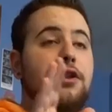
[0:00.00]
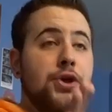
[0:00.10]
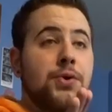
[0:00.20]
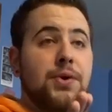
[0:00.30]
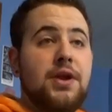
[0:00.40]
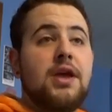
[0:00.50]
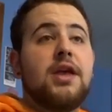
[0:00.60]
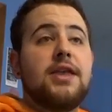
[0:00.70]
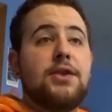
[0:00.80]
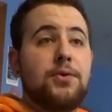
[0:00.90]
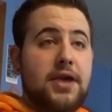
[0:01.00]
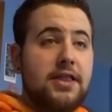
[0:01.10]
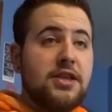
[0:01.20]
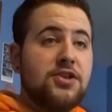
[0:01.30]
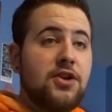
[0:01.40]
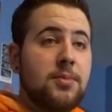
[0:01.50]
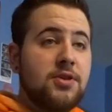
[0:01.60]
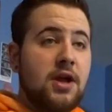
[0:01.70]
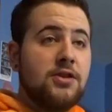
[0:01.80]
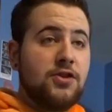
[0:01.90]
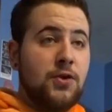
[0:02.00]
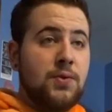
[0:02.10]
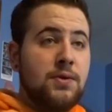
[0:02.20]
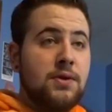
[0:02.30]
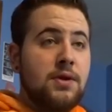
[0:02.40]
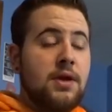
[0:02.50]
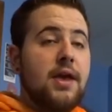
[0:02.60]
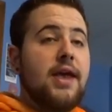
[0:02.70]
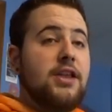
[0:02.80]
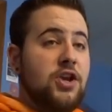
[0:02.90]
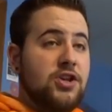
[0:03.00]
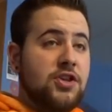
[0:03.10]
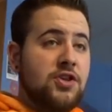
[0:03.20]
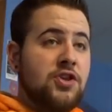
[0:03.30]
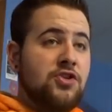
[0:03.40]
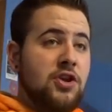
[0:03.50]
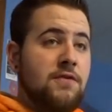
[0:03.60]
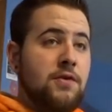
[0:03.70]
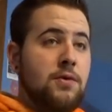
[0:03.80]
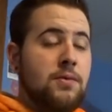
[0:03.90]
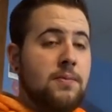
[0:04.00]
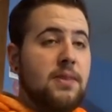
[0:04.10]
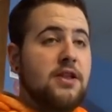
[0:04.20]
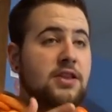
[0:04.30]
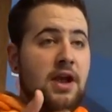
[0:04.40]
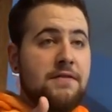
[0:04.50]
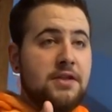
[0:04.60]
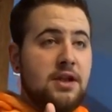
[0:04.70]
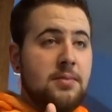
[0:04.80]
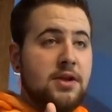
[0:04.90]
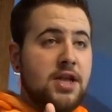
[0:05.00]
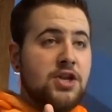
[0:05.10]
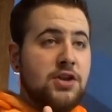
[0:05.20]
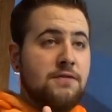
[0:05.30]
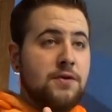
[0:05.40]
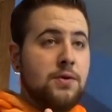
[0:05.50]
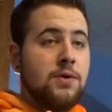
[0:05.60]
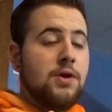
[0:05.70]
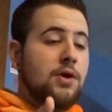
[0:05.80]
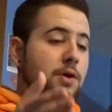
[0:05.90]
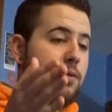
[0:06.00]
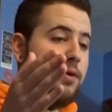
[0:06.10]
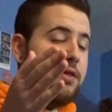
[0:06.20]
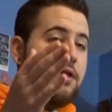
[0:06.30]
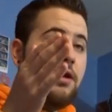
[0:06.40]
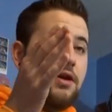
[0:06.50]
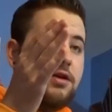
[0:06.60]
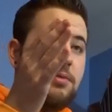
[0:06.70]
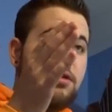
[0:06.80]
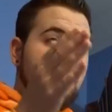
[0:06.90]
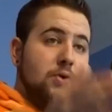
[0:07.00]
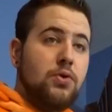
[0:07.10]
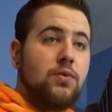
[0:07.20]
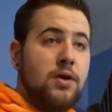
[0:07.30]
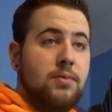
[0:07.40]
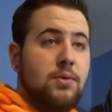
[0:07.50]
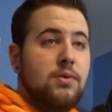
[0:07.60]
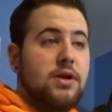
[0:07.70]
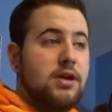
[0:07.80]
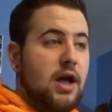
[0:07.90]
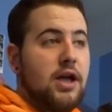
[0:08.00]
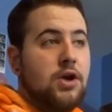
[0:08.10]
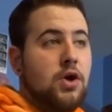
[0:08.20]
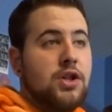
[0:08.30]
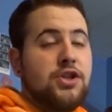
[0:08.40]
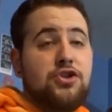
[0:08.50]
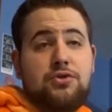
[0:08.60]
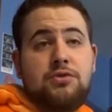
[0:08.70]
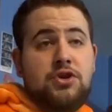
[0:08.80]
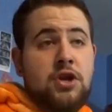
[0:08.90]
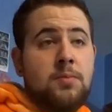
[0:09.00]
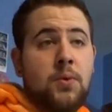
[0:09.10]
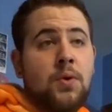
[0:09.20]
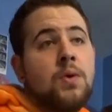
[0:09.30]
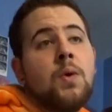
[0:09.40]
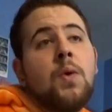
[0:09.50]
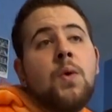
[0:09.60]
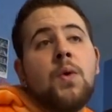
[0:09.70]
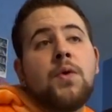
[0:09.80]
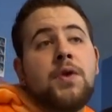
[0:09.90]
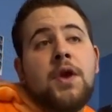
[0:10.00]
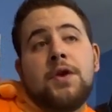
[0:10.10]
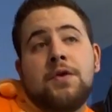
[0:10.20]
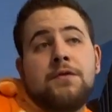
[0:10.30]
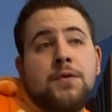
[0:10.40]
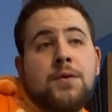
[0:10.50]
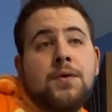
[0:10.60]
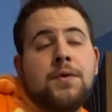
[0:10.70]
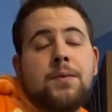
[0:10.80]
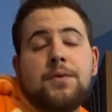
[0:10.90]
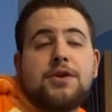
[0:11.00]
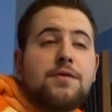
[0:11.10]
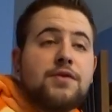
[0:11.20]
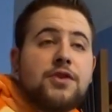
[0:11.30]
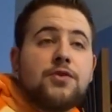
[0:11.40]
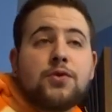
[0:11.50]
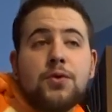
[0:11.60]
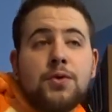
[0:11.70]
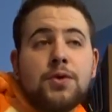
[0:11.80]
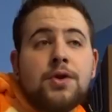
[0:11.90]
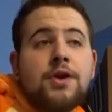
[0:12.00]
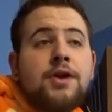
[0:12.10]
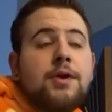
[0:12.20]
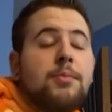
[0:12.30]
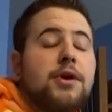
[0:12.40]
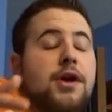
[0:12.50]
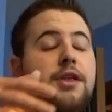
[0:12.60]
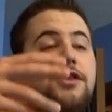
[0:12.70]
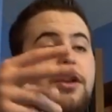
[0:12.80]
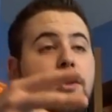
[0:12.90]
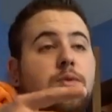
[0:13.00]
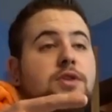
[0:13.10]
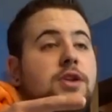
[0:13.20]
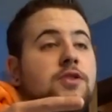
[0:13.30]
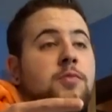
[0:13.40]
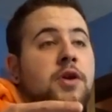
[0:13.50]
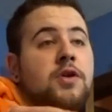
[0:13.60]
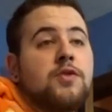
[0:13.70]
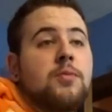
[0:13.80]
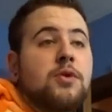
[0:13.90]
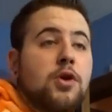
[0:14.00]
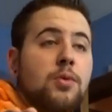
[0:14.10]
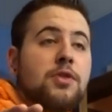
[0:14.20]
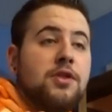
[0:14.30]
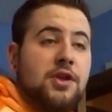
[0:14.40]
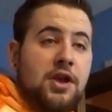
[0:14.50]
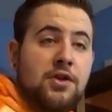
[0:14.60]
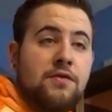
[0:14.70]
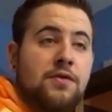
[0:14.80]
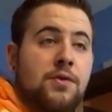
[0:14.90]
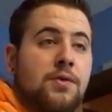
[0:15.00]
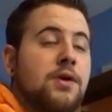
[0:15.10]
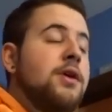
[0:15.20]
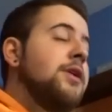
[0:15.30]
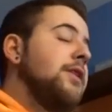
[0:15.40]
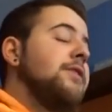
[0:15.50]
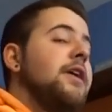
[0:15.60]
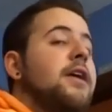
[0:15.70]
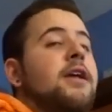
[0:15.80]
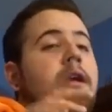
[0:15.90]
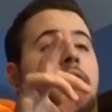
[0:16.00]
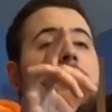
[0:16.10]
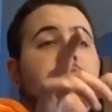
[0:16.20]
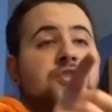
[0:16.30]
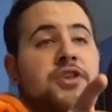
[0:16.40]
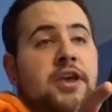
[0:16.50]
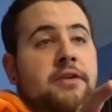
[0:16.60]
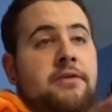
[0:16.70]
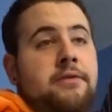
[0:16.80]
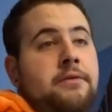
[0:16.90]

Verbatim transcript: Dude, you'll get this on Amazon soon. And yes, this is G Fuel. It's half the lemonade G Fuel with some of the blue Red Bull. I call it G Bull or Jäger Fuel, whichever sounds cooler. But the second one sounds better, so I'm gonna go with the Jäger Fuel, because that's sick.